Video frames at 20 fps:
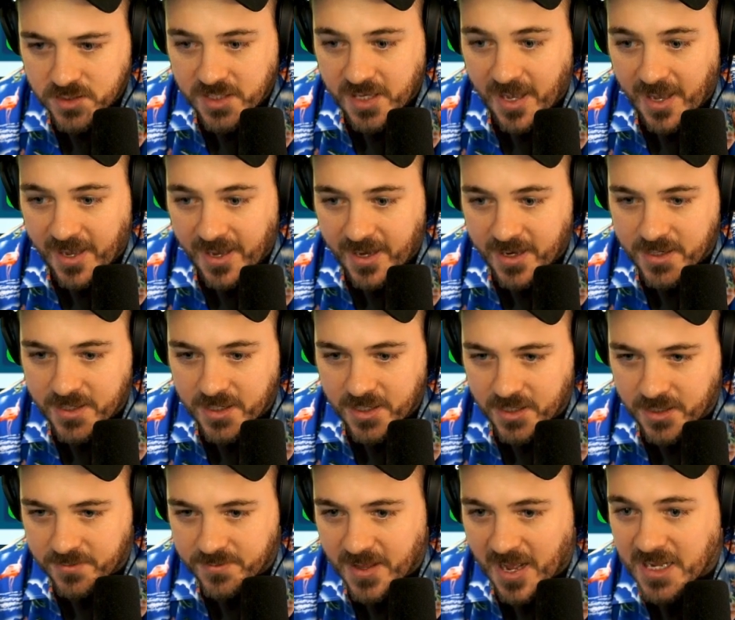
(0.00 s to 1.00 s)

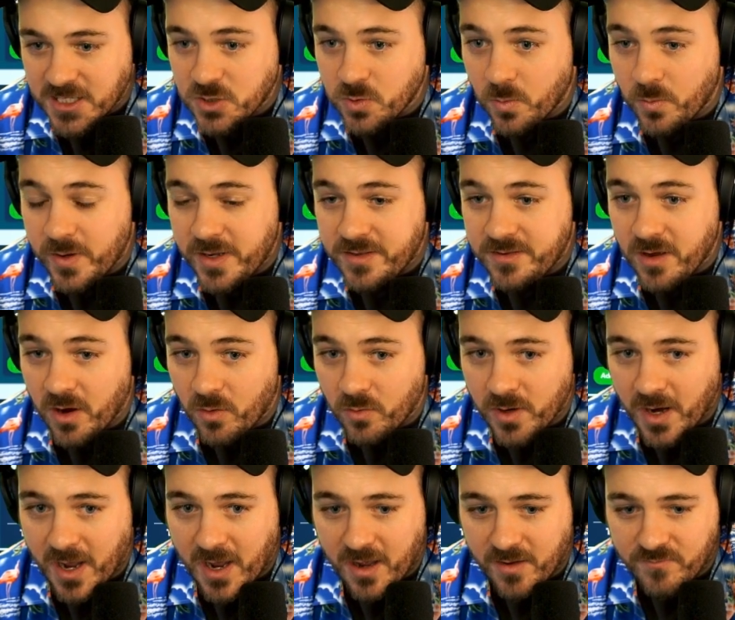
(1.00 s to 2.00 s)
candy. That's what we
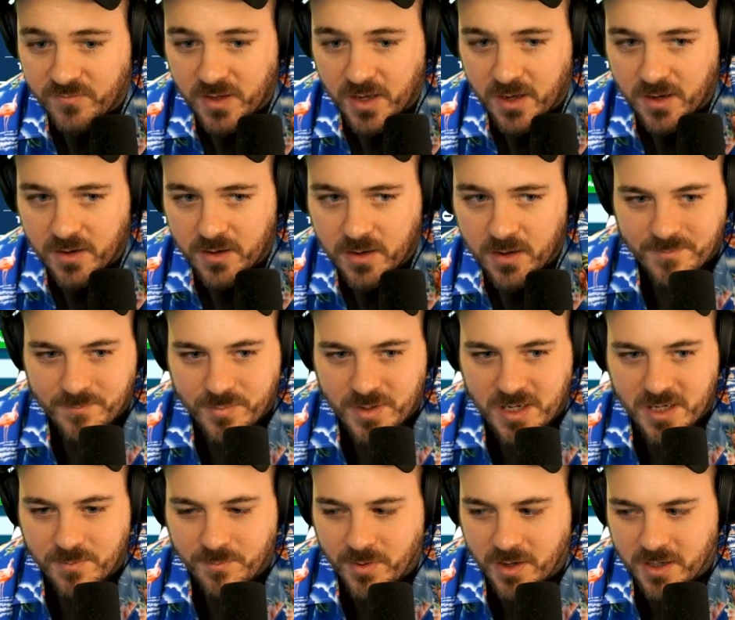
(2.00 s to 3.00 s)
don't have yet.
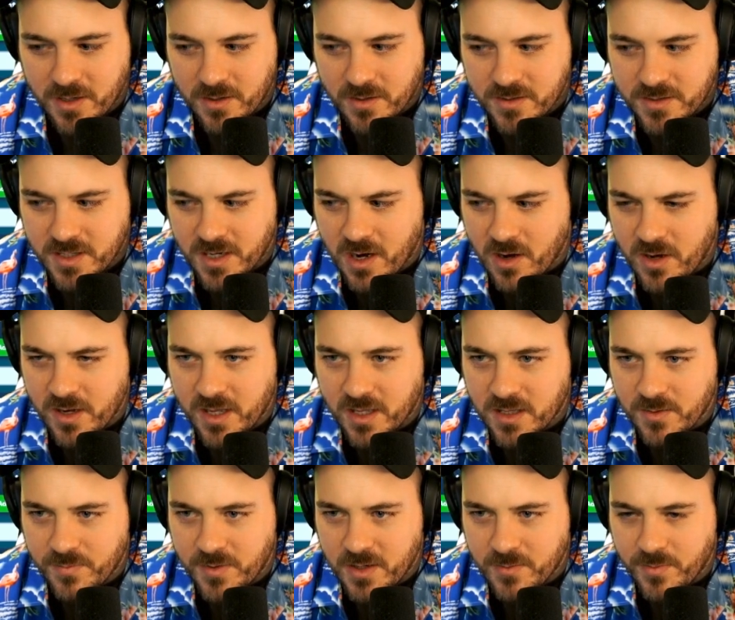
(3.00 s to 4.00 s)
Peanut butter. Did I already
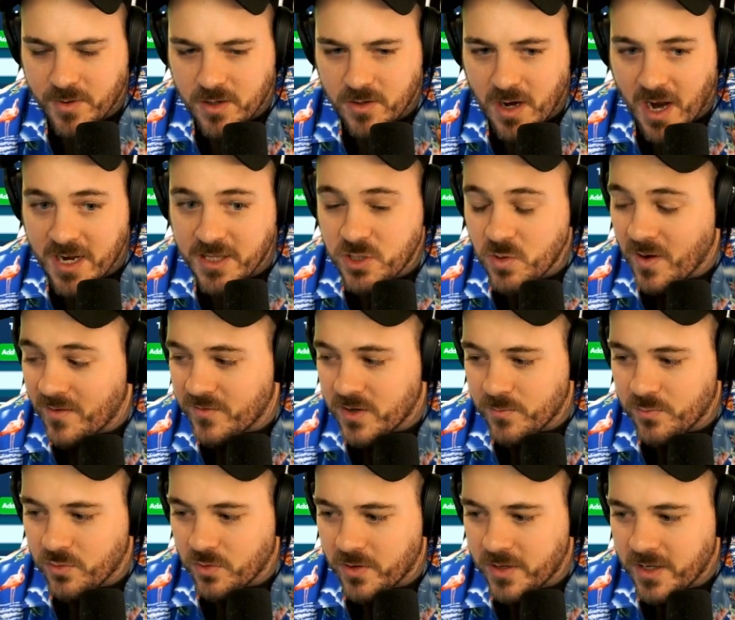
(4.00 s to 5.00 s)
get the peanut butter? I do have an
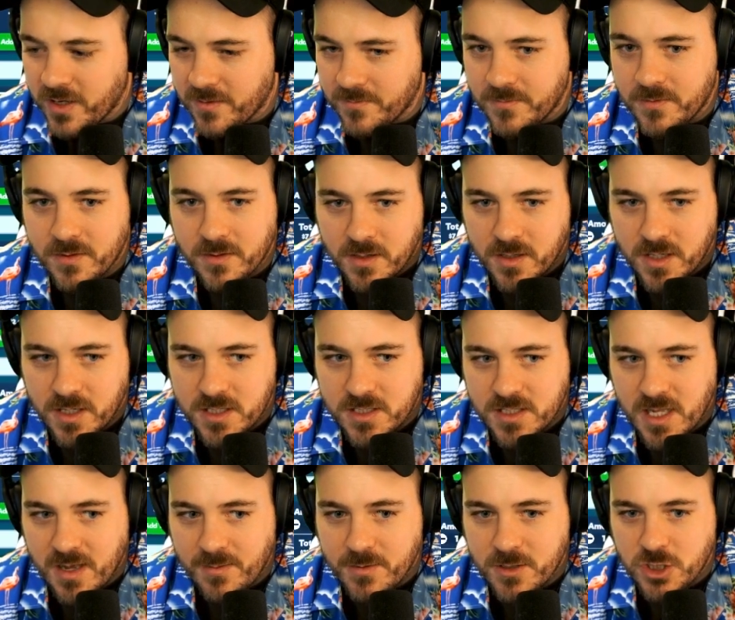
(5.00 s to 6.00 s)
employee.
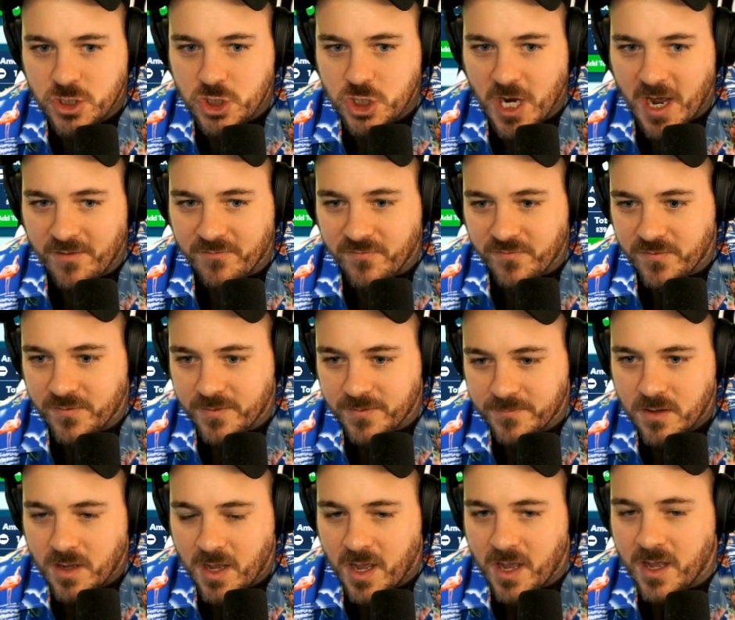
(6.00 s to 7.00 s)
His name is Jeff.
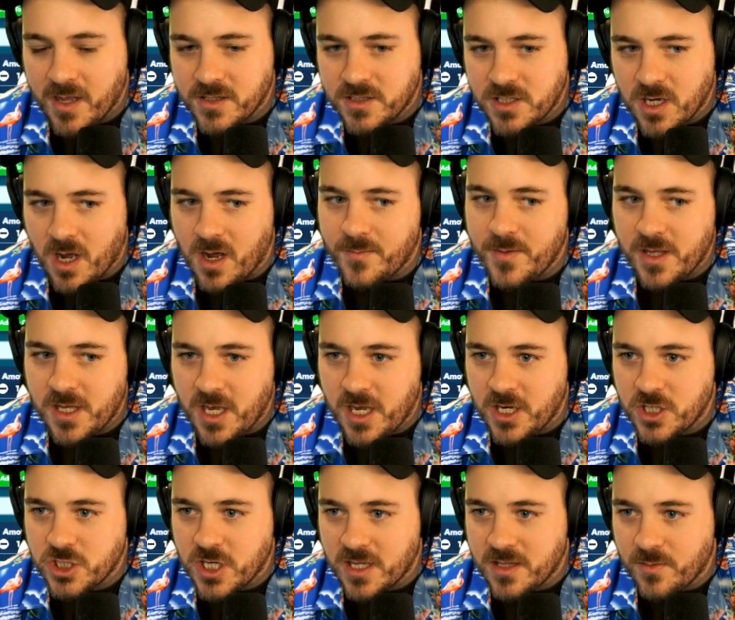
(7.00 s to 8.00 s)
And Tommy
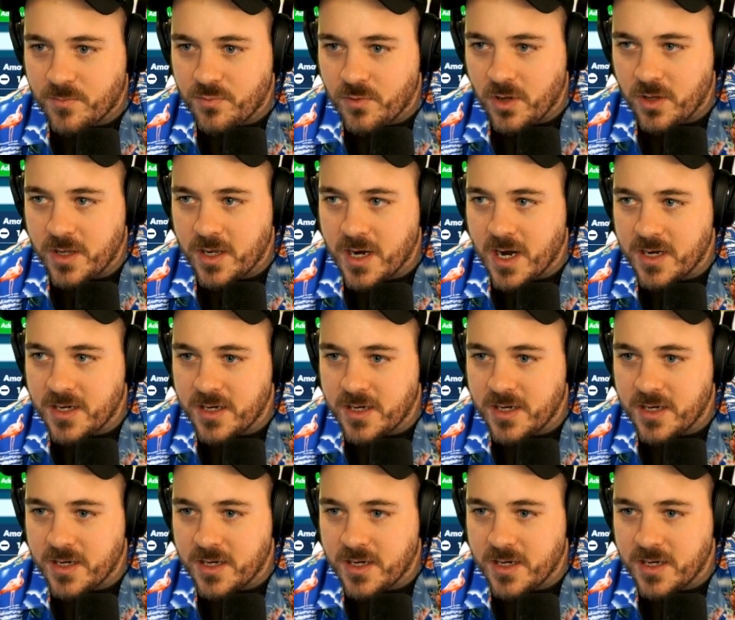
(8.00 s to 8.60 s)
Gage had the brilliant